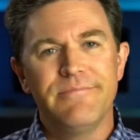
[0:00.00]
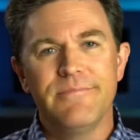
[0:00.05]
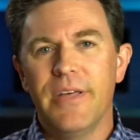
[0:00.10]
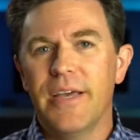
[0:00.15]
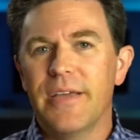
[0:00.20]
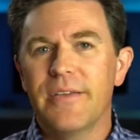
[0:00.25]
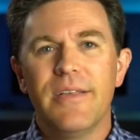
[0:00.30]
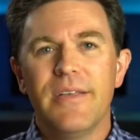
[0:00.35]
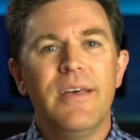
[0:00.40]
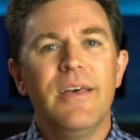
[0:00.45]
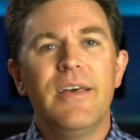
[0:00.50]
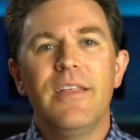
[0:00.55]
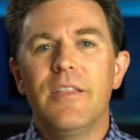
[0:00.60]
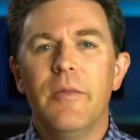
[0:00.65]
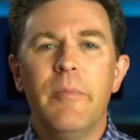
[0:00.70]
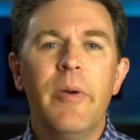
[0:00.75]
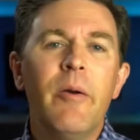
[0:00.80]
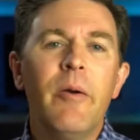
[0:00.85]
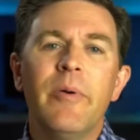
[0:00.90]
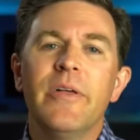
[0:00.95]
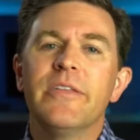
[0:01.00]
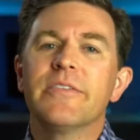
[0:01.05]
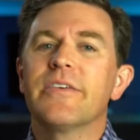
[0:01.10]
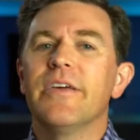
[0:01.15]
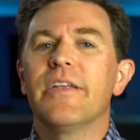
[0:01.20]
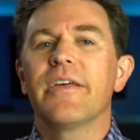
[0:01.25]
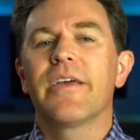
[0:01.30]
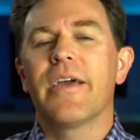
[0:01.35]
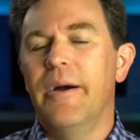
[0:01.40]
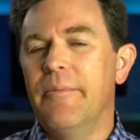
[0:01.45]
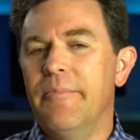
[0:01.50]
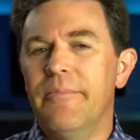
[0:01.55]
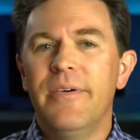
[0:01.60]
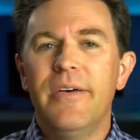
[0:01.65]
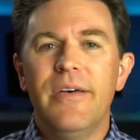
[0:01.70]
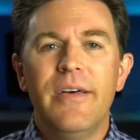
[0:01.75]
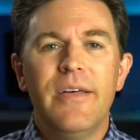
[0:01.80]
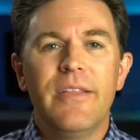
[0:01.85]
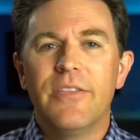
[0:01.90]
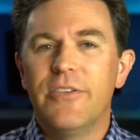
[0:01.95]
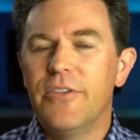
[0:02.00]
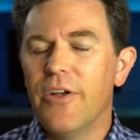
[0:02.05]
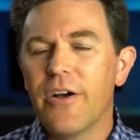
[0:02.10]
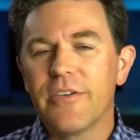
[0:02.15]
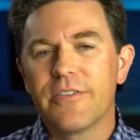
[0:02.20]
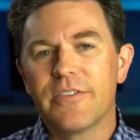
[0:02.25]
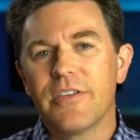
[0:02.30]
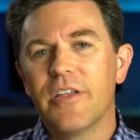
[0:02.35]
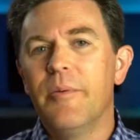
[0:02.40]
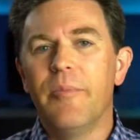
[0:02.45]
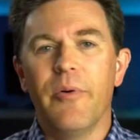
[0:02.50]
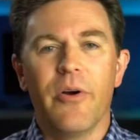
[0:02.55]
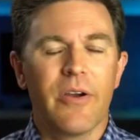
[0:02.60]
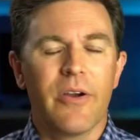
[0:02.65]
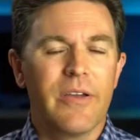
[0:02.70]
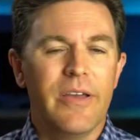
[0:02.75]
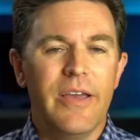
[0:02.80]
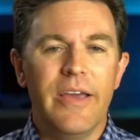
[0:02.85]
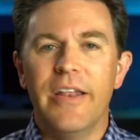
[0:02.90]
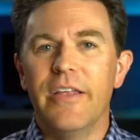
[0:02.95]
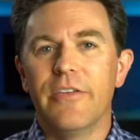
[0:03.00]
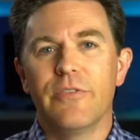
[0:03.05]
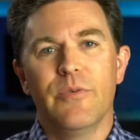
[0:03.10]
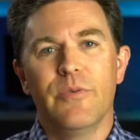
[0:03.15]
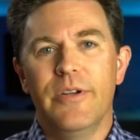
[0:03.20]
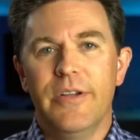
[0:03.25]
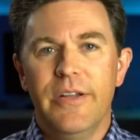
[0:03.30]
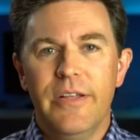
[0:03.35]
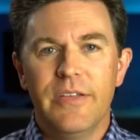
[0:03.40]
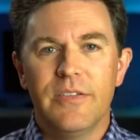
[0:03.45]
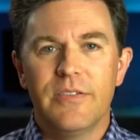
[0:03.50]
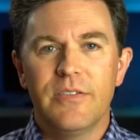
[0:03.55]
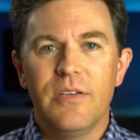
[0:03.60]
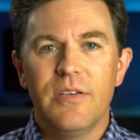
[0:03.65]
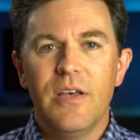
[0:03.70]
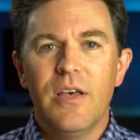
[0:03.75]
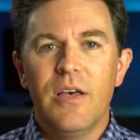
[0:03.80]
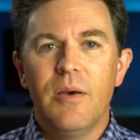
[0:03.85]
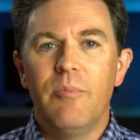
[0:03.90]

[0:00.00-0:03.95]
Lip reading: Like, the mailman's going to come, the dog's going to bark. It is what it is.